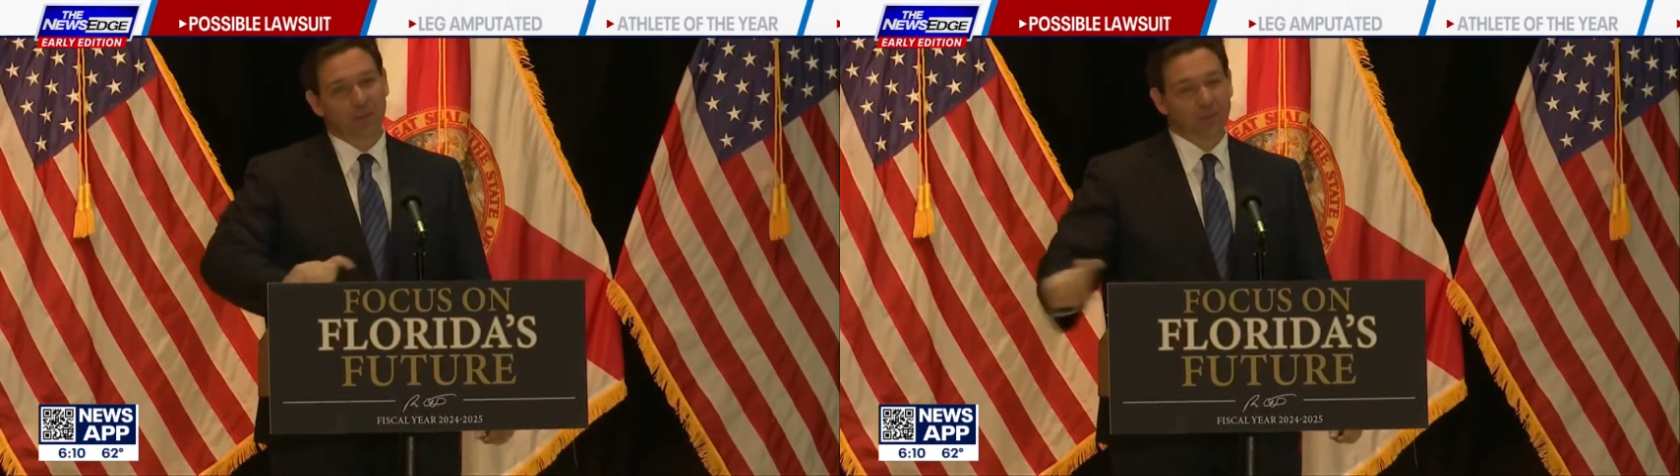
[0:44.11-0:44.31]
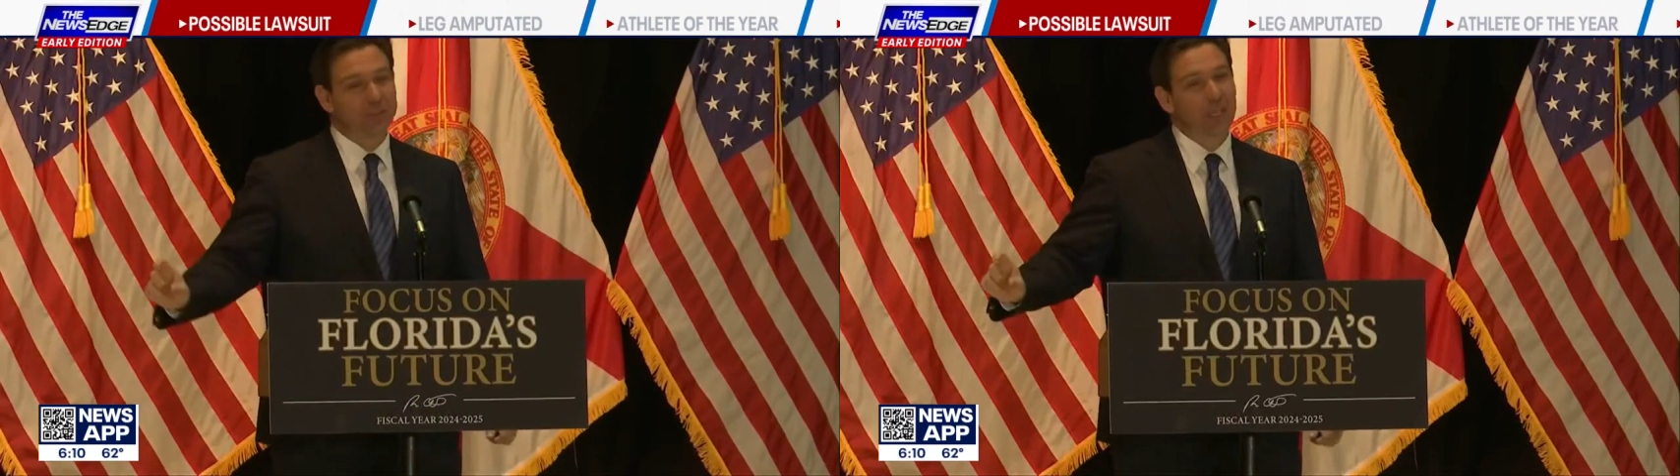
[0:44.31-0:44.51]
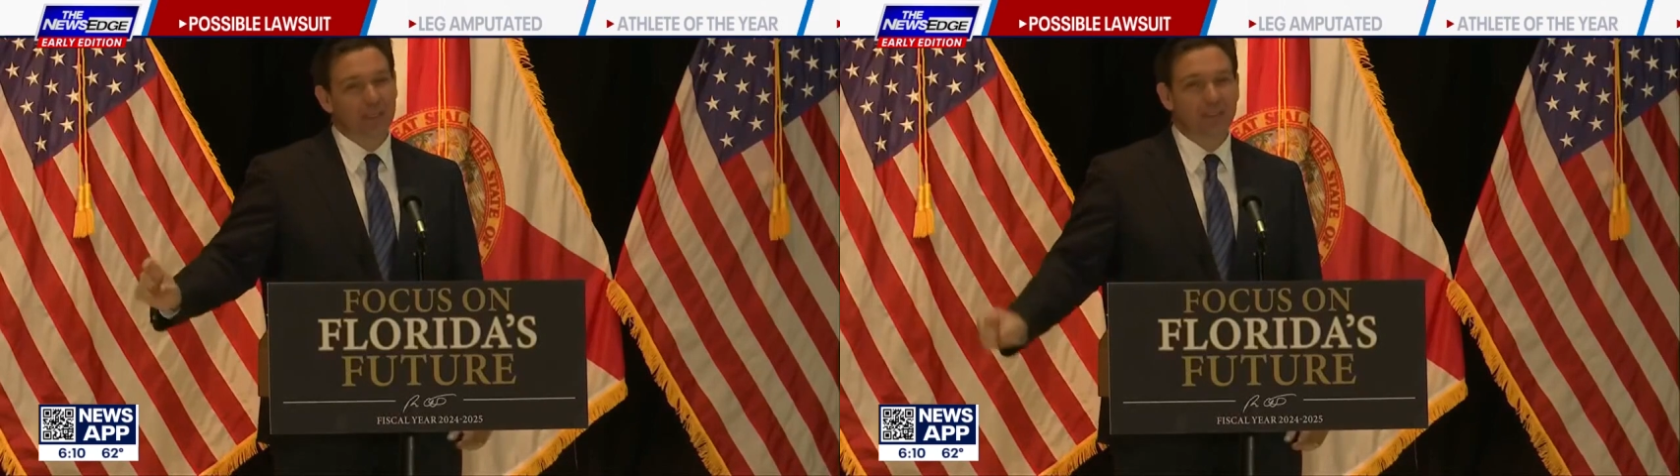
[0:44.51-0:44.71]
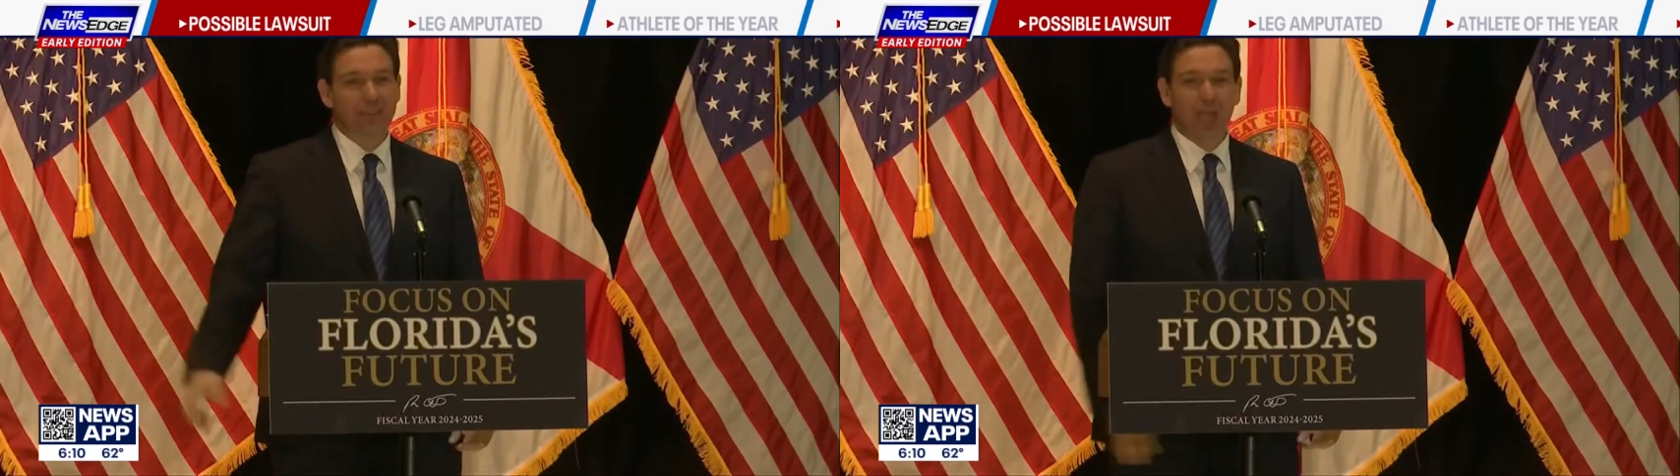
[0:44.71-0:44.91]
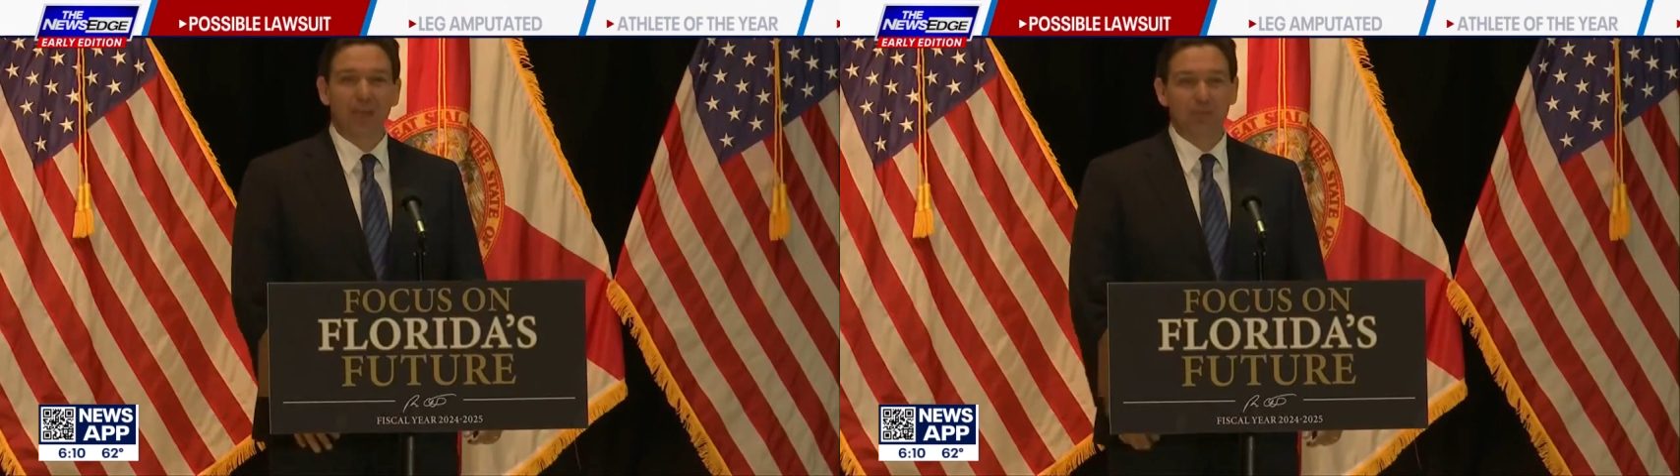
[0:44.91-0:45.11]
we're setting
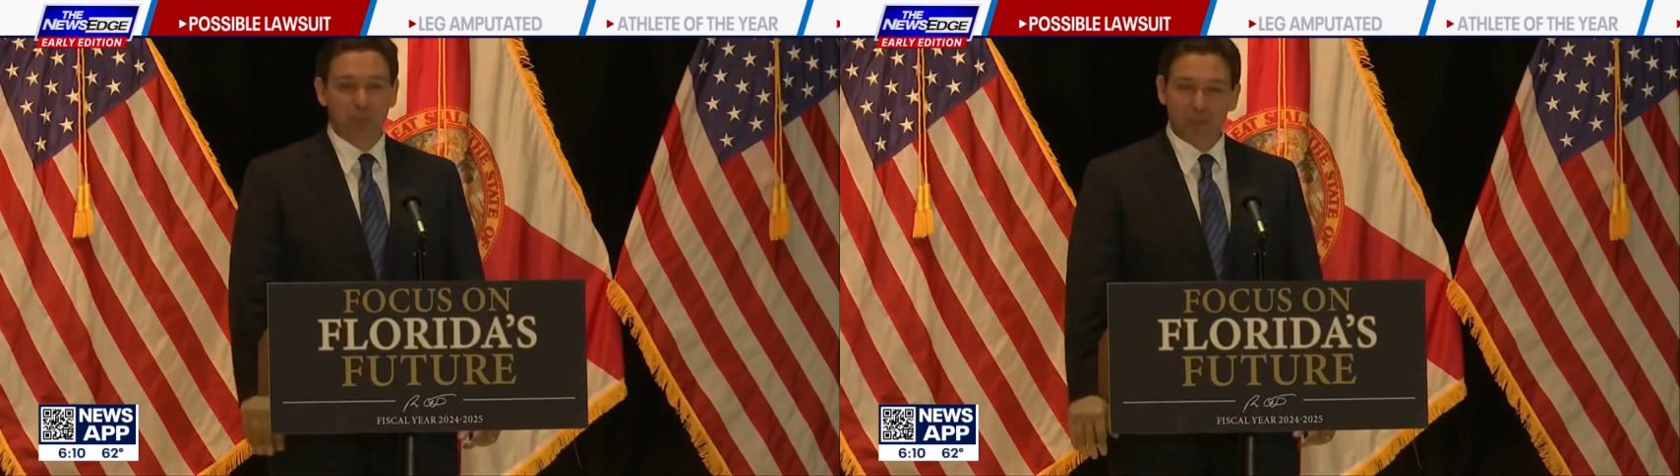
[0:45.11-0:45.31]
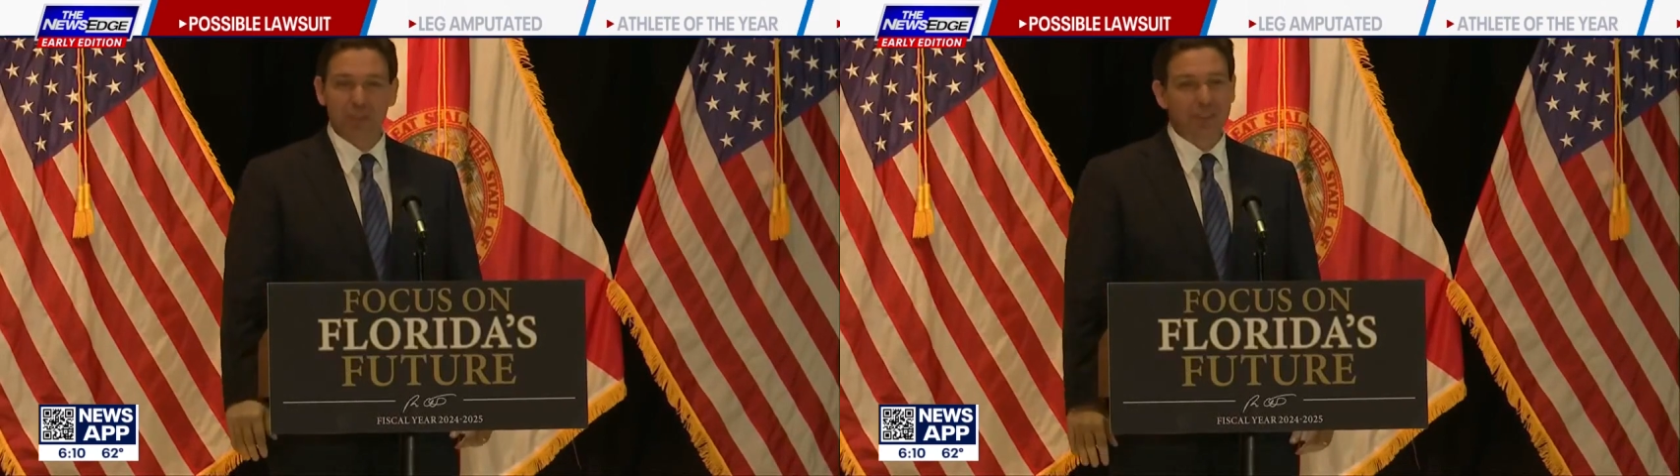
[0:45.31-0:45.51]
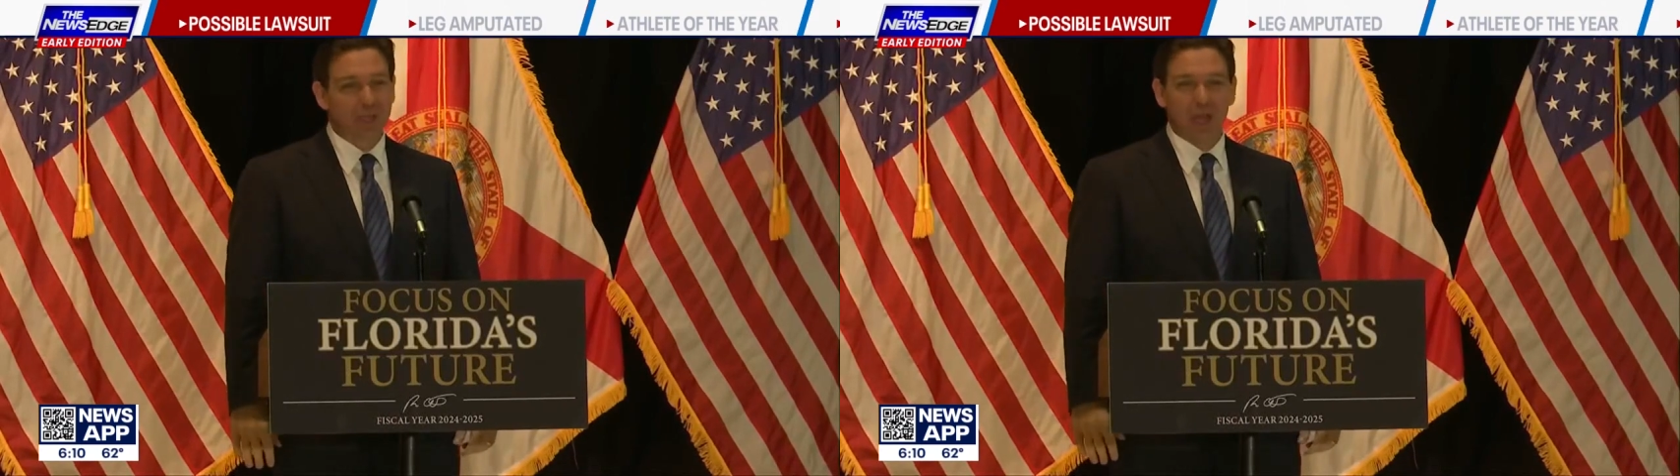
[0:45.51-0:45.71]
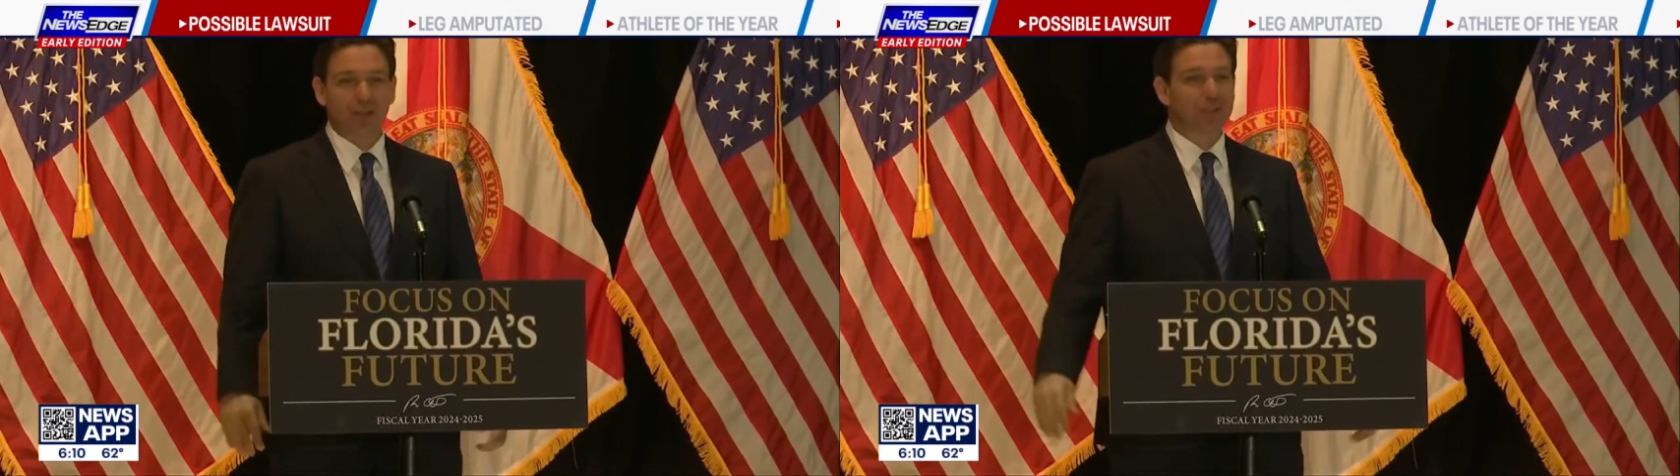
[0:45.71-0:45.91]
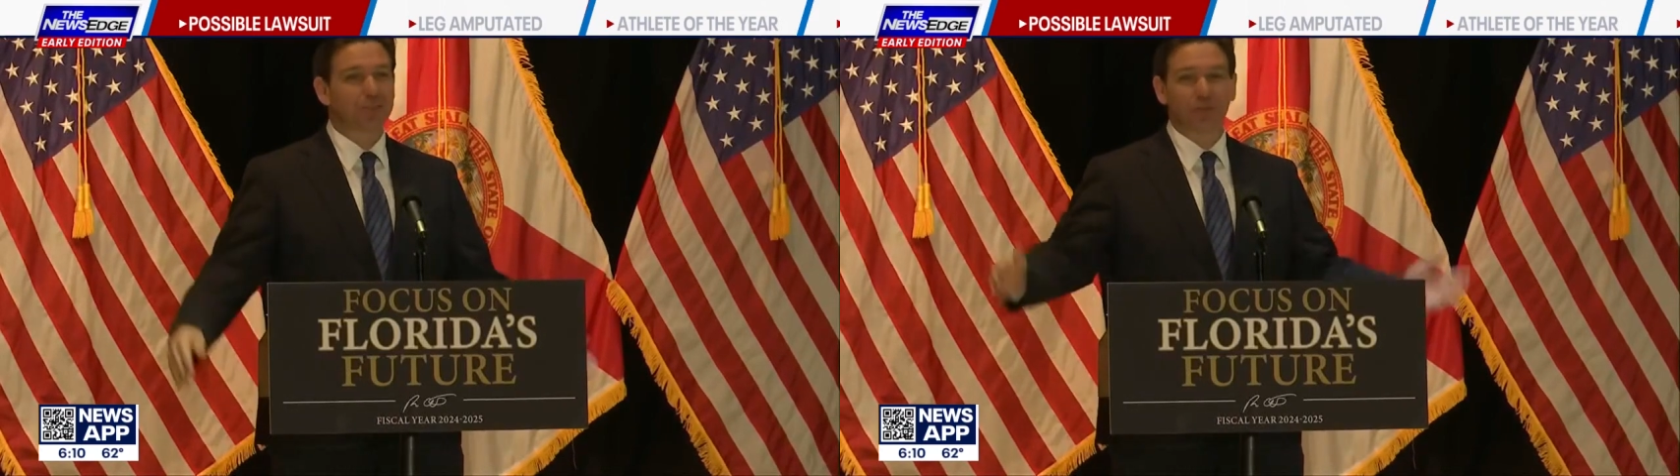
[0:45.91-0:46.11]
aside a million
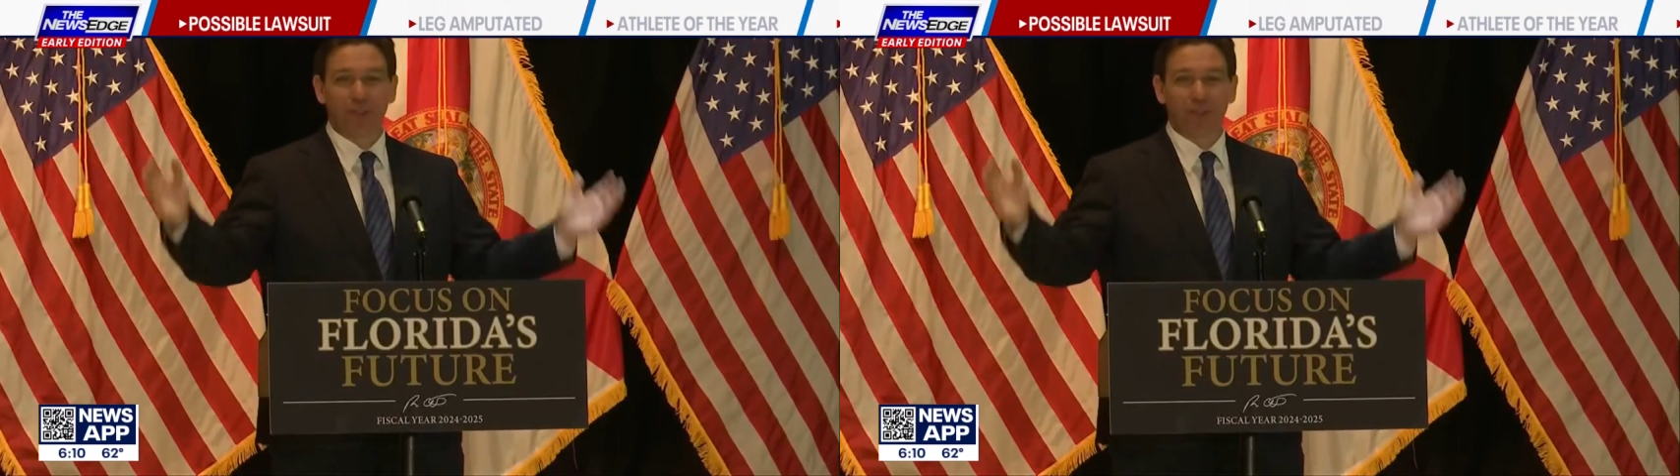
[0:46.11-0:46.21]
dollars